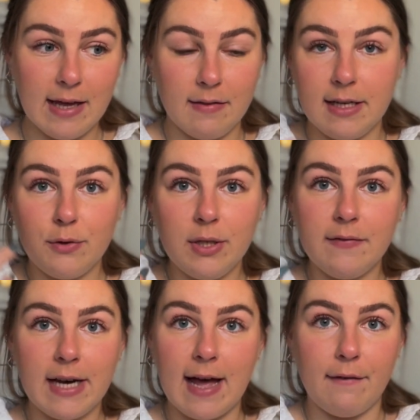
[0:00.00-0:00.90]
They don't
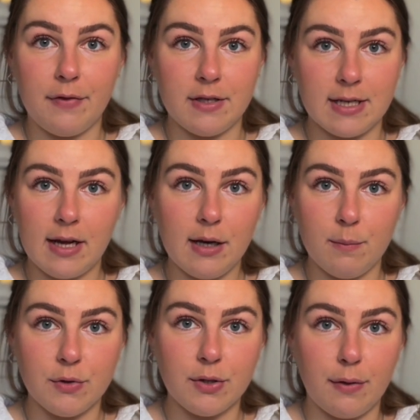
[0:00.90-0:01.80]
even have the
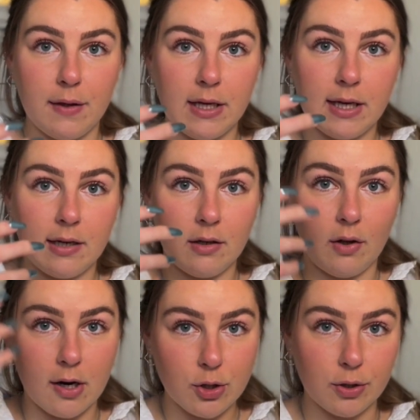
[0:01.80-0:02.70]
time to think it
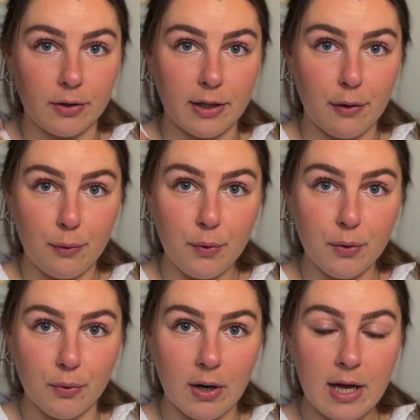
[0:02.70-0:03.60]
logically
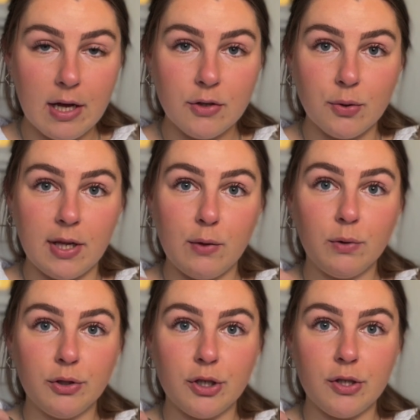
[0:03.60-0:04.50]
through. So they
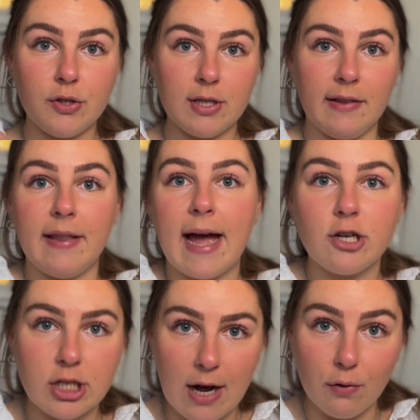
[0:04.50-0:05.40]
will just
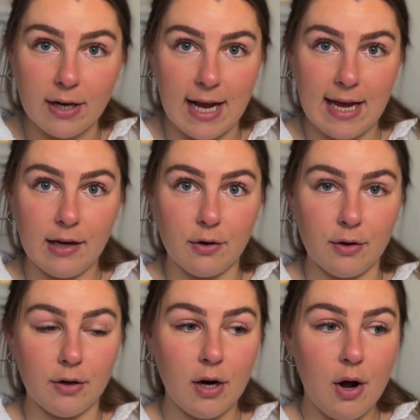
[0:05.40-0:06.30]
lash out in
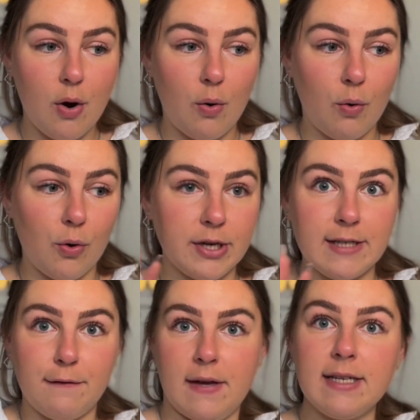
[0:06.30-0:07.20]
anger or
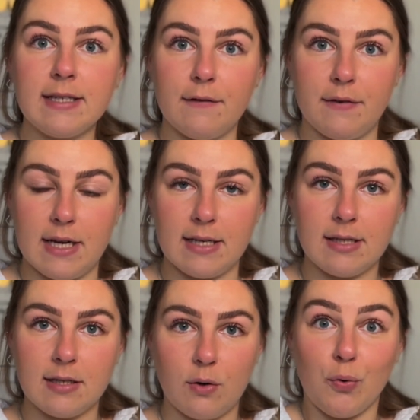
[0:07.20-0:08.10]

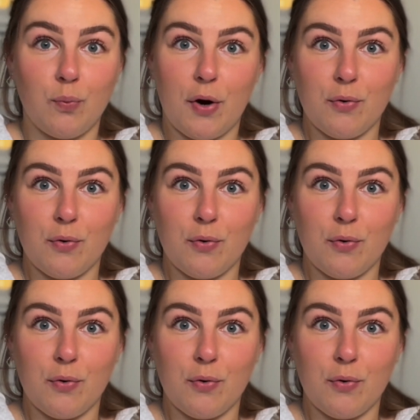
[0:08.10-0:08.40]
defensiveness or run